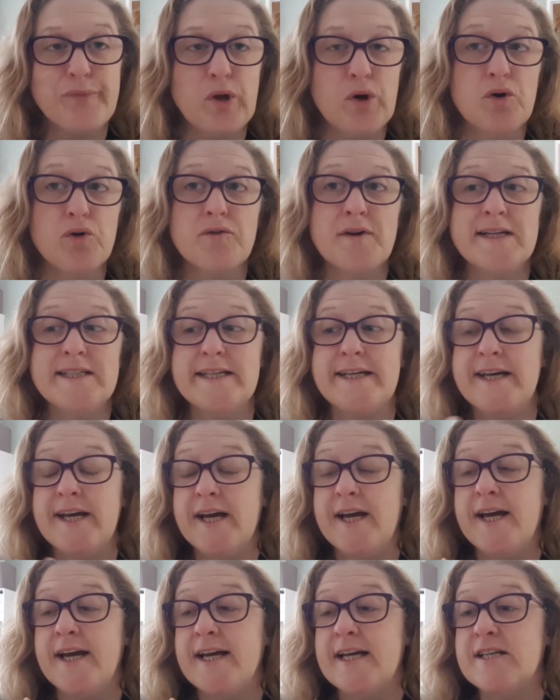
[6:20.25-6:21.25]
already.
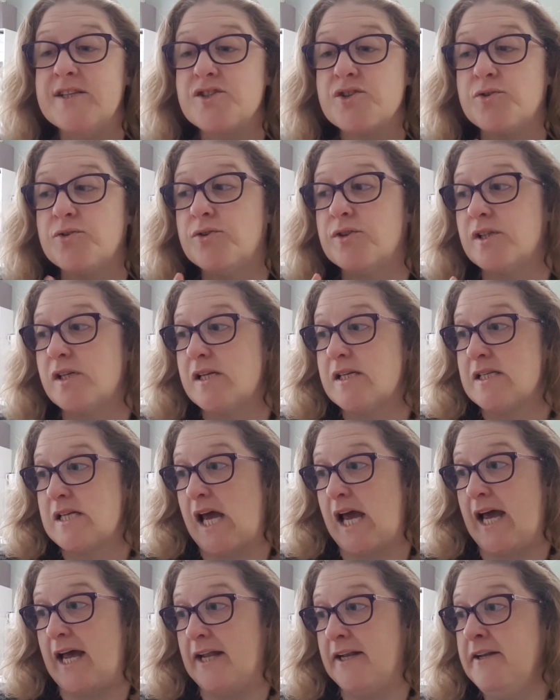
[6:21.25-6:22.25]
It's
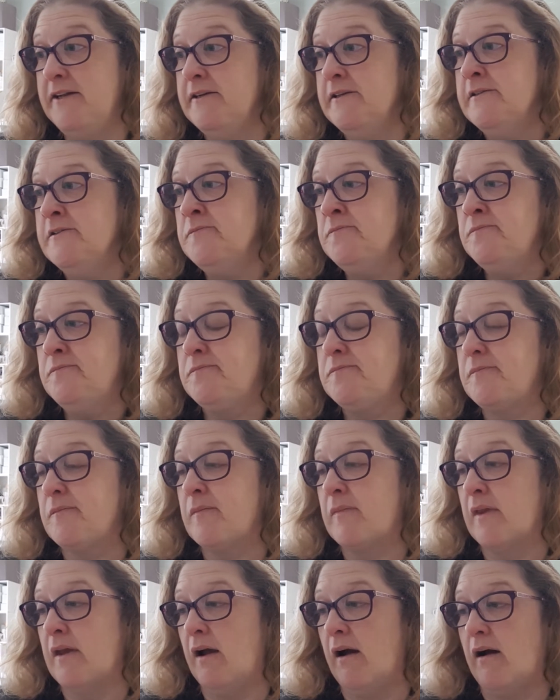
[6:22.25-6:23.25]
9:45.
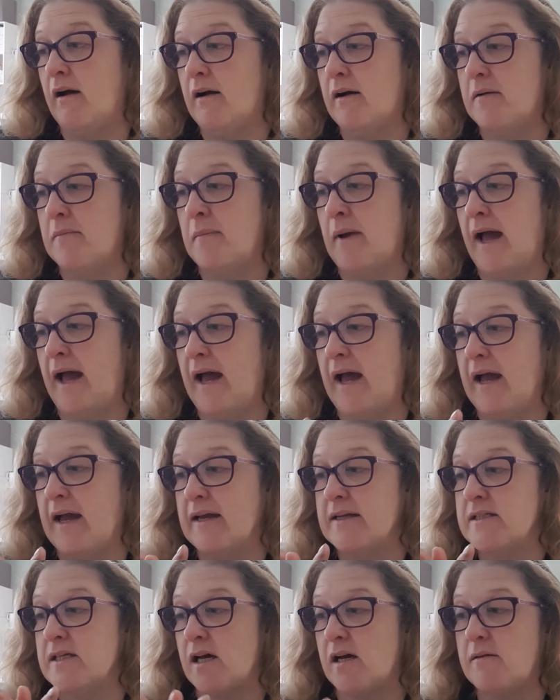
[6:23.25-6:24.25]

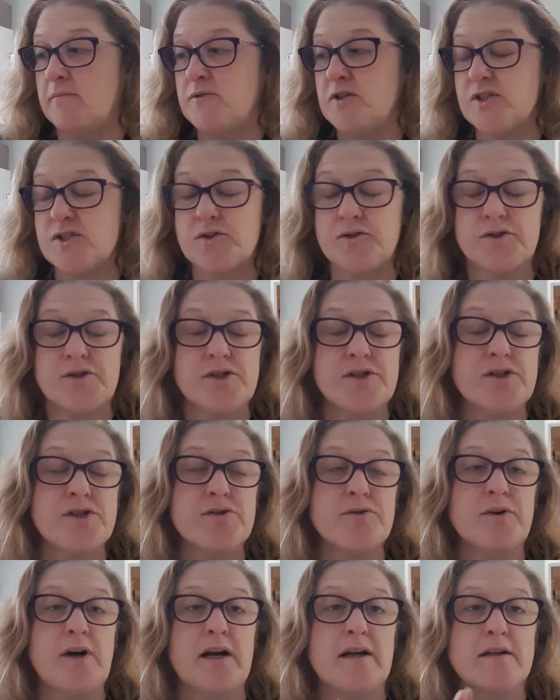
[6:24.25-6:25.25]
And I've just got to
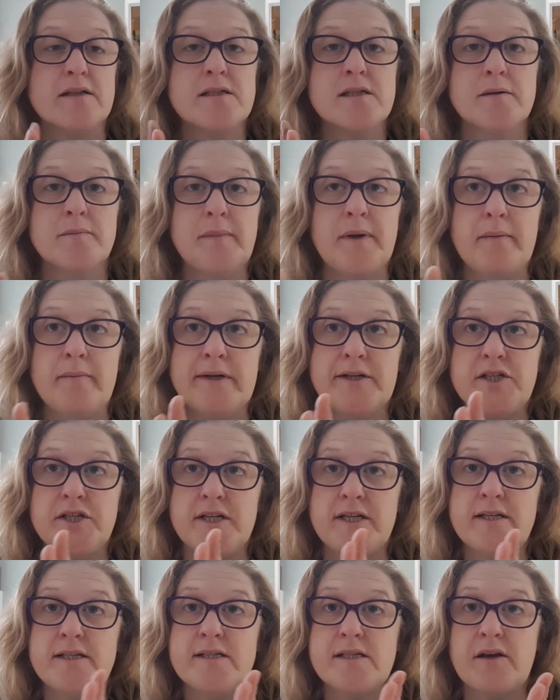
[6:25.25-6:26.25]
sort out some
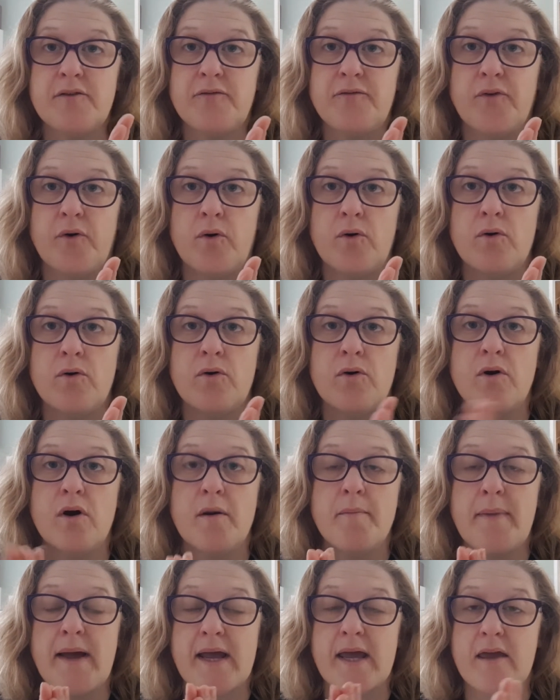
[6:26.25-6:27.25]
images for
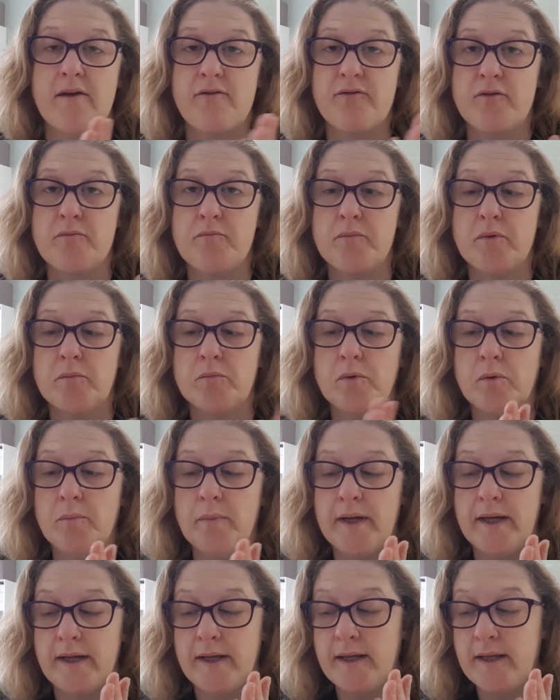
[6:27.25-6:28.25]
Becky from
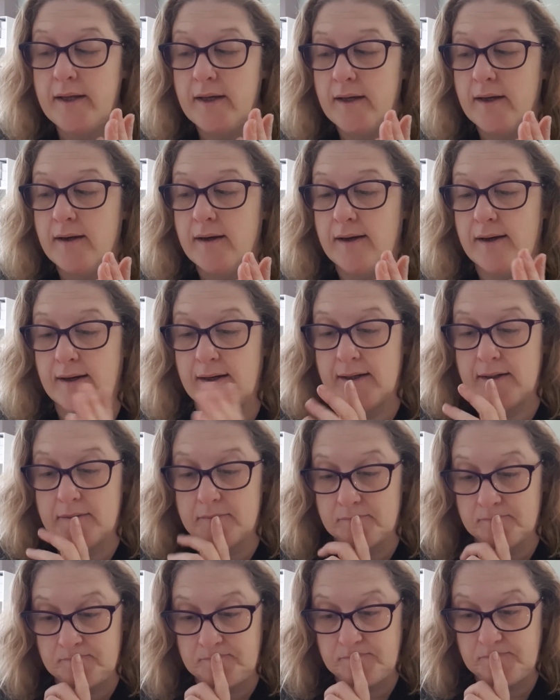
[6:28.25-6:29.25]
Bumblebee,
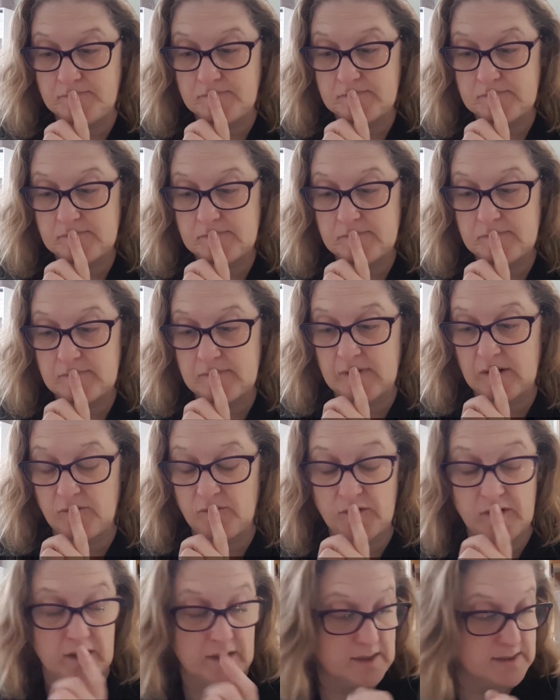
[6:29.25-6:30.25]

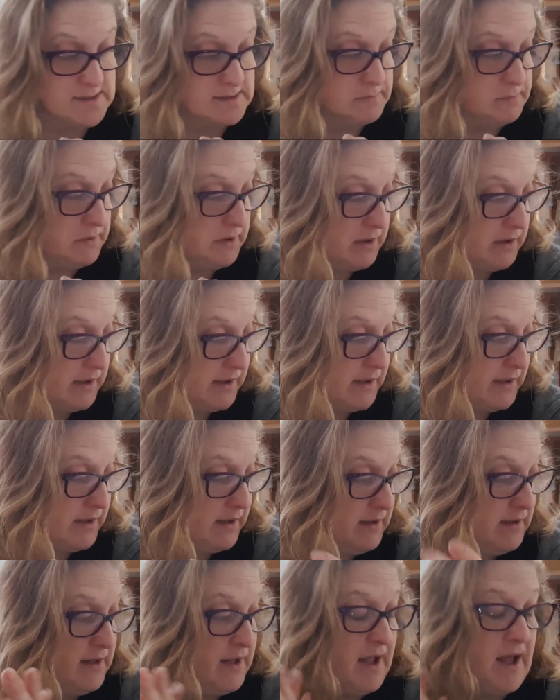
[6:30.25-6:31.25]
for her
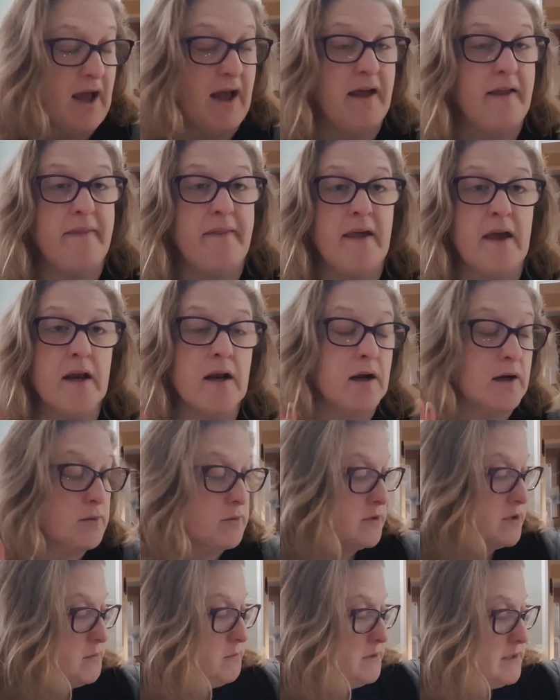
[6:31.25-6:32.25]
supplier. And then I
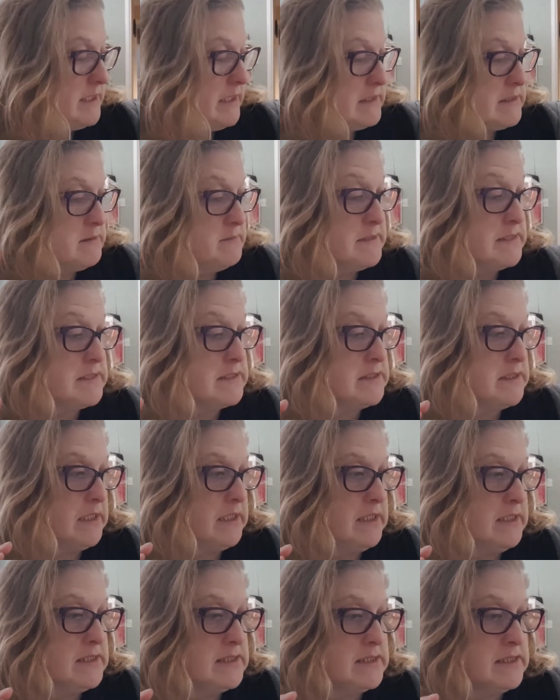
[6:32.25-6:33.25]
want to attack some
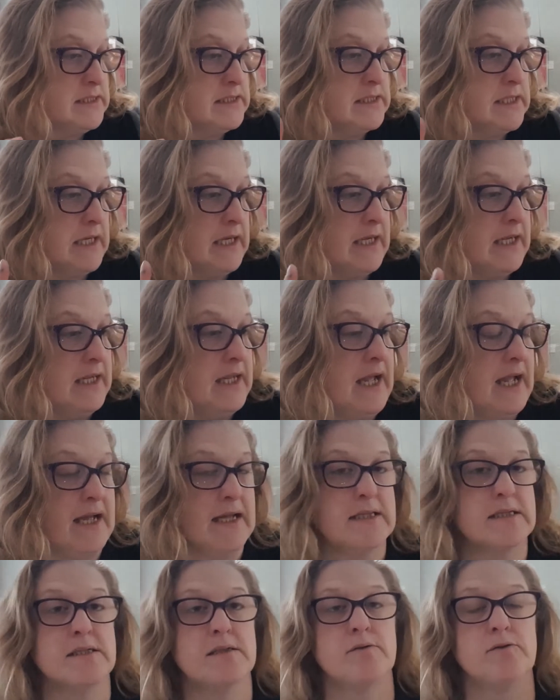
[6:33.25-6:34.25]
stickers today
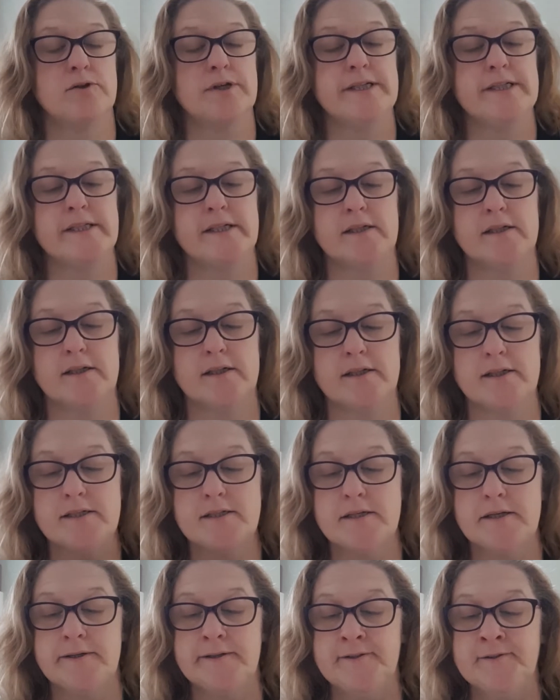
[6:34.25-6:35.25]
and some greeting cards.